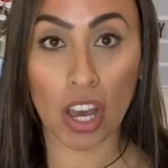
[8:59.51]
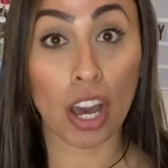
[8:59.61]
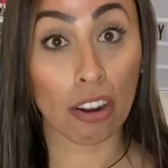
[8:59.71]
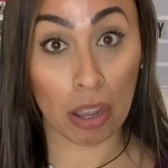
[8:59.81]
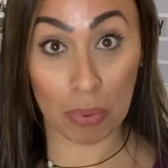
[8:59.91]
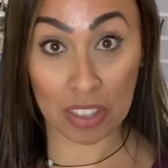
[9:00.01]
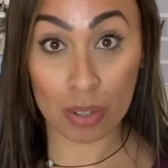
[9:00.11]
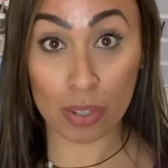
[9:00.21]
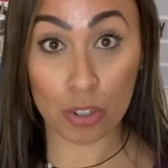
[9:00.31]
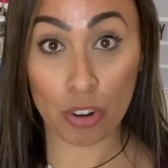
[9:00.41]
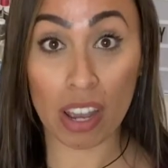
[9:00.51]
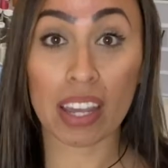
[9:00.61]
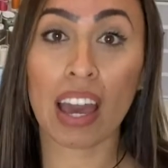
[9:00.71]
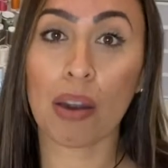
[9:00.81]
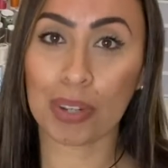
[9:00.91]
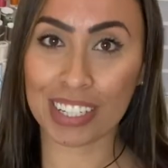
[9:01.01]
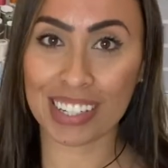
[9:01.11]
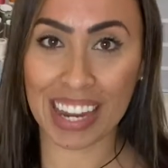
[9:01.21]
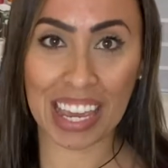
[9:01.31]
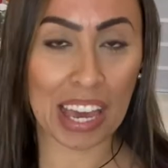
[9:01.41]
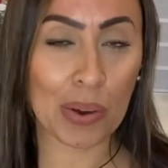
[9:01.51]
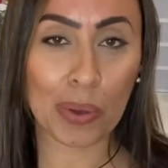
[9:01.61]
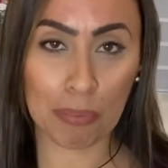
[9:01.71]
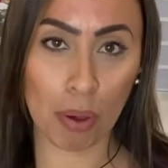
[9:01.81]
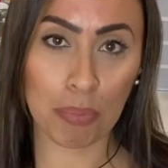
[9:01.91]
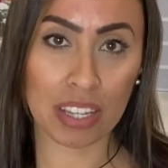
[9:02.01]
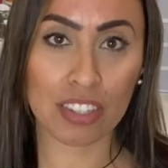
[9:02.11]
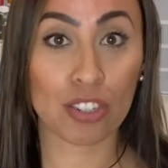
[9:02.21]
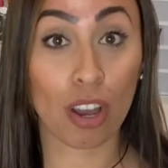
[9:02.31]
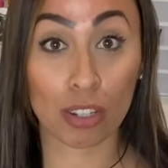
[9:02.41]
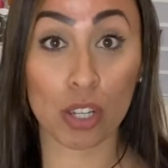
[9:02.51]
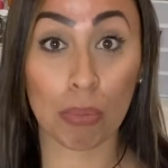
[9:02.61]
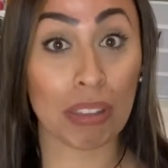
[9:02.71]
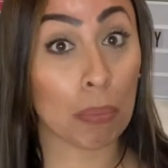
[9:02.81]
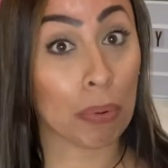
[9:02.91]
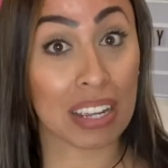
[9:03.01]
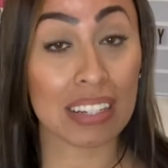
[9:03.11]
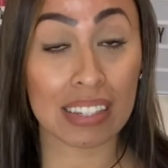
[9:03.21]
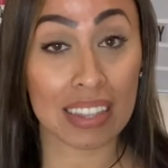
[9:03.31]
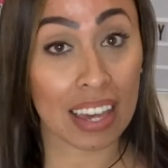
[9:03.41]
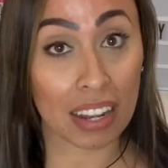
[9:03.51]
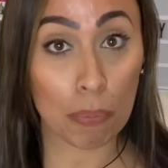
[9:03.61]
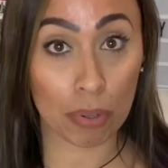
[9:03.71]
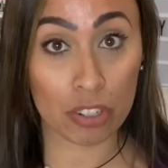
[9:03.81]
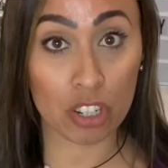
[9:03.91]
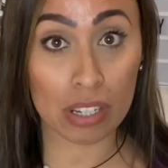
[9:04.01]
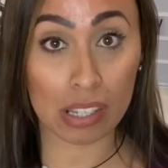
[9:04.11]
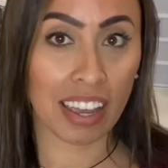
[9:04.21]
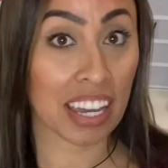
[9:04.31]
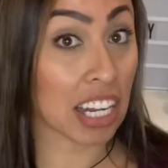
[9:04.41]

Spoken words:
All right, while those are drying, I wanted to take a quick moment to talk to you about the brands that I purchased, and I